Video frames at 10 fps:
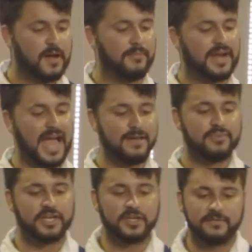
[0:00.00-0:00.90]
but I
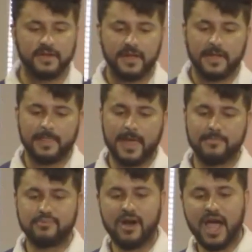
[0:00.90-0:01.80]
believe
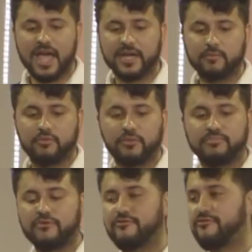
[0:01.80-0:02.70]
that pride would
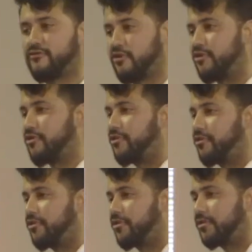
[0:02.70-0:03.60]

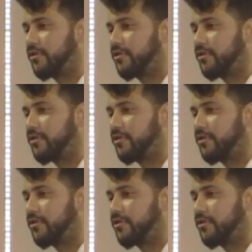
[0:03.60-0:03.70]
prefer